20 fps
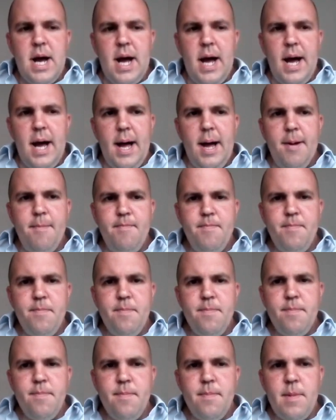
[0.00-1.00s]
And
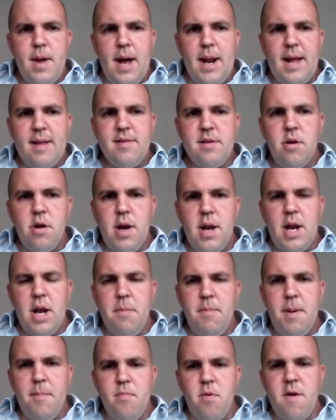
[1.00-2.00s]
let's look a
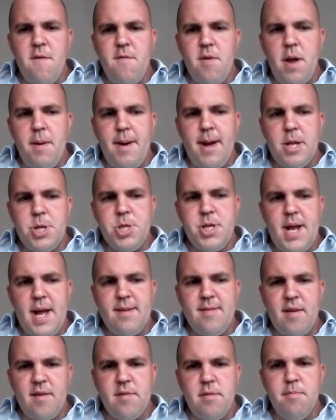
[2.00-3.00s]
little bit briefly about
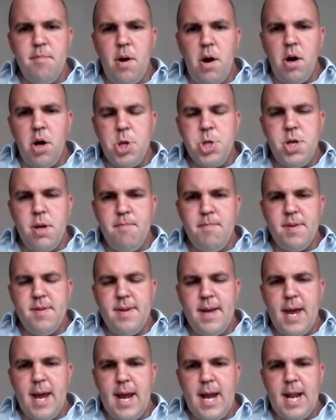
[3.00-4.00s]
genetics and biology in
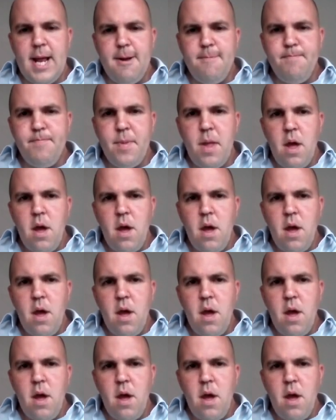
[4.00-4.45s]
particular.